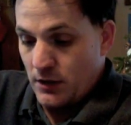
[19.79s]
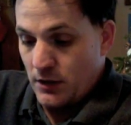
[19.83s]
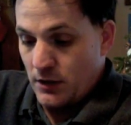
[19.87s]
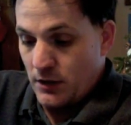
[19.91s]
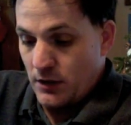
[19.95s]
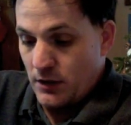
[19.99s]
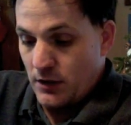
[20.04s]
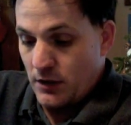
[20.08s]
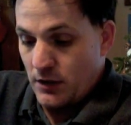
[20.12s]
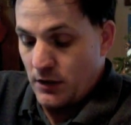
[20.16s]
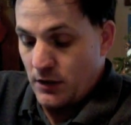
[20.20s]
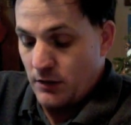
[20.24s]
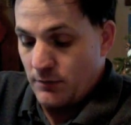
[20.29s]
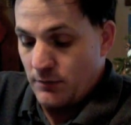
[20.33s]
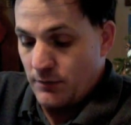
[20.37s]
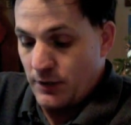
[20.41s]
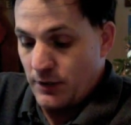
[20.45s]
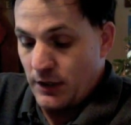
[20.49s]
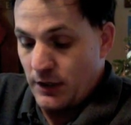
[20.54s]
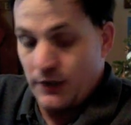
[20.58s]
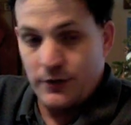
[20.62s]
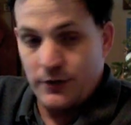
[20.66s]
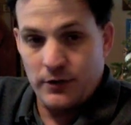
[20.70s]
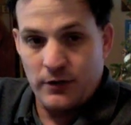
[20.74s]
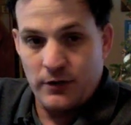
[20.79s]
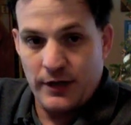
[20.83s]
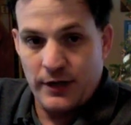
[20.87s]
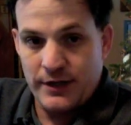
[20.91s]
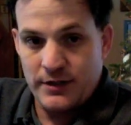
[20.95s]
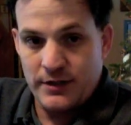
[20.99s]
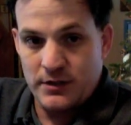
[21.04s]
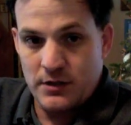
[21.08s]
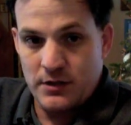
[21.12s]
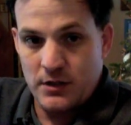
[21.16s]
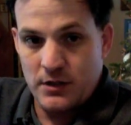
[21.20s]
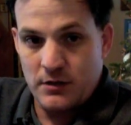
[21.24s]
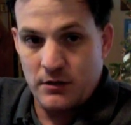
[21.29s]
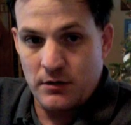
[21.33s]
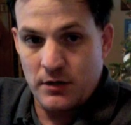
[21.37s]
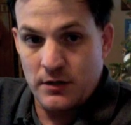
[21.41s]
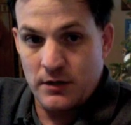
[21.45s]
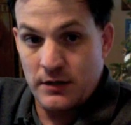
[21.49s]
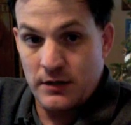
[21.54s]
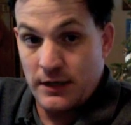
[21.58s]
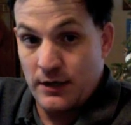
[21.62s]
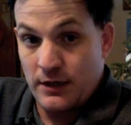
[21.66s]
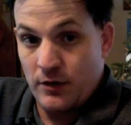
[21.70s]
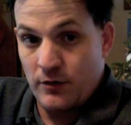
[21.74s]
Um, the underlying secret is
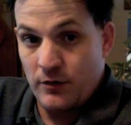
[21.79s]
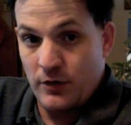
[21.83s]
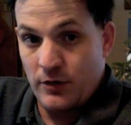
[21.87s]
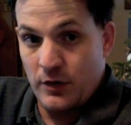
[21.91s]
I don't